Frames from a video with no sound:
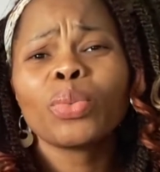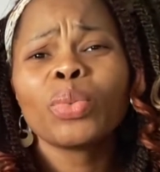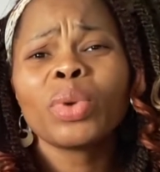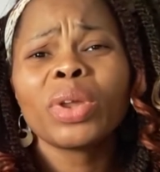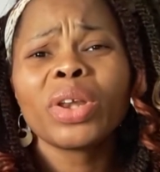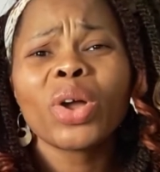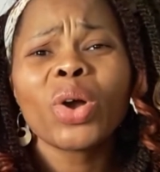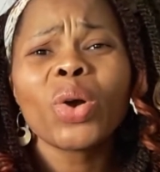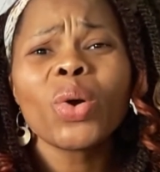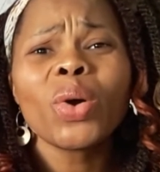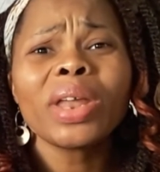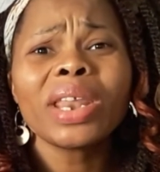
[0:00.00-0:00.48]

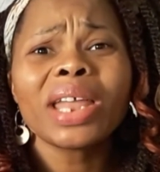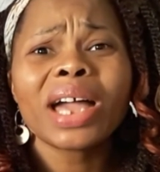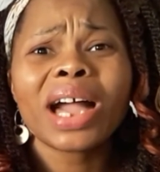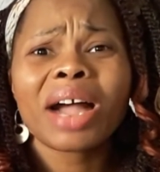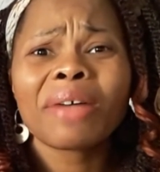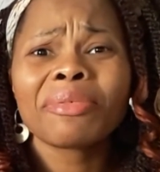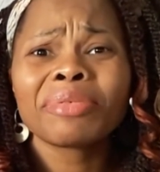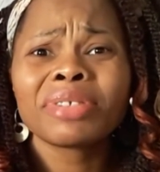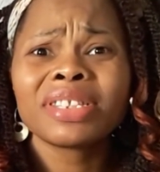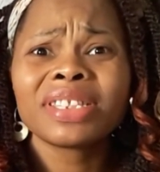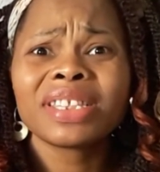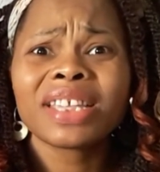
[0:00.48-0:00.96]
with all I
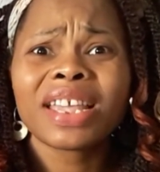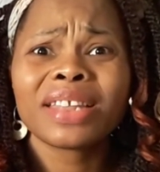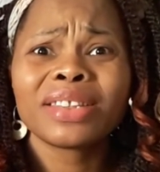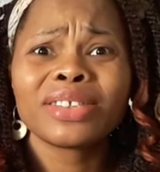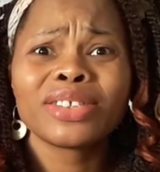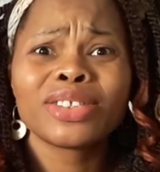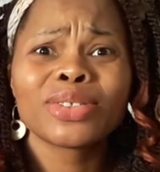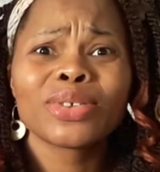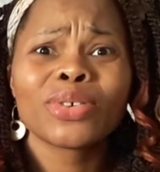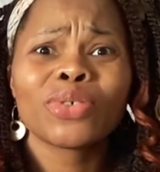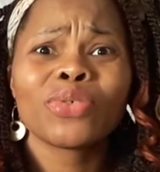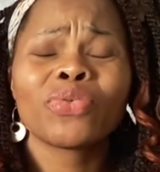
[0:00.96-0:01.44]
have said
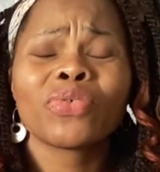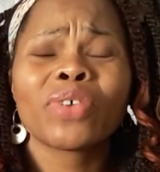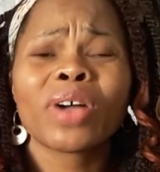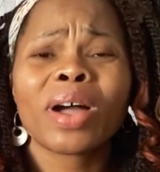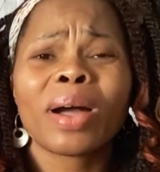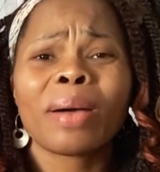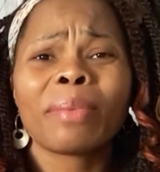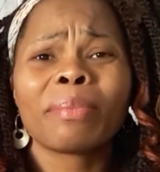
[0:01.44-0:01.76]
so far,